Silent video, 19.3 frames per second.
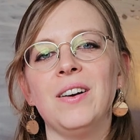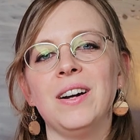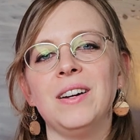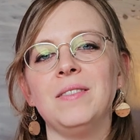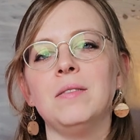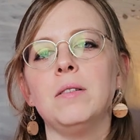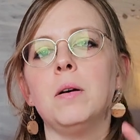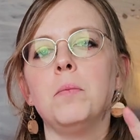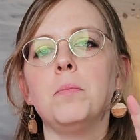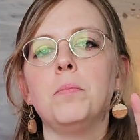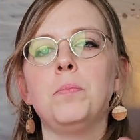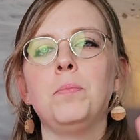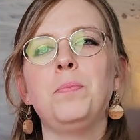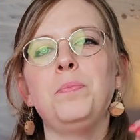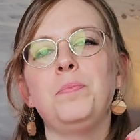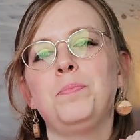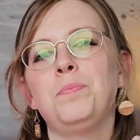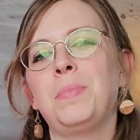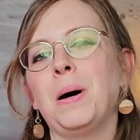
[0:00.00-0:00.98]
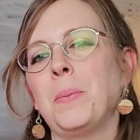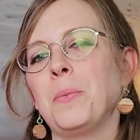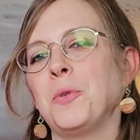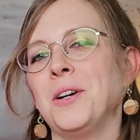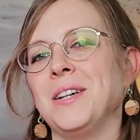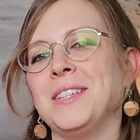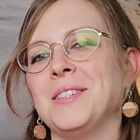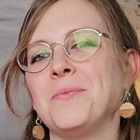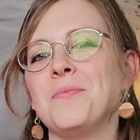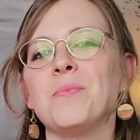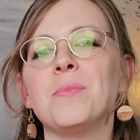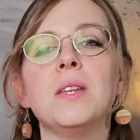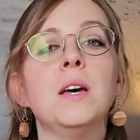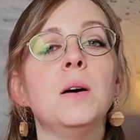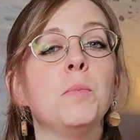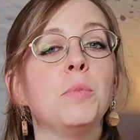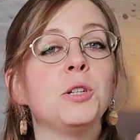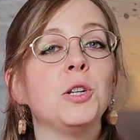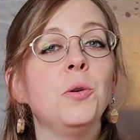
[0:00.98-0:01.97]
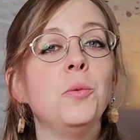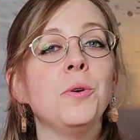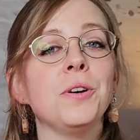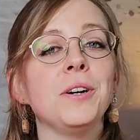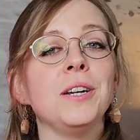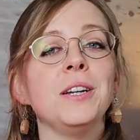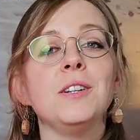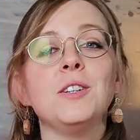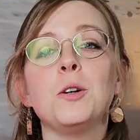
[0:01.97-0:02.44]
right, pop quiz. But don't worry,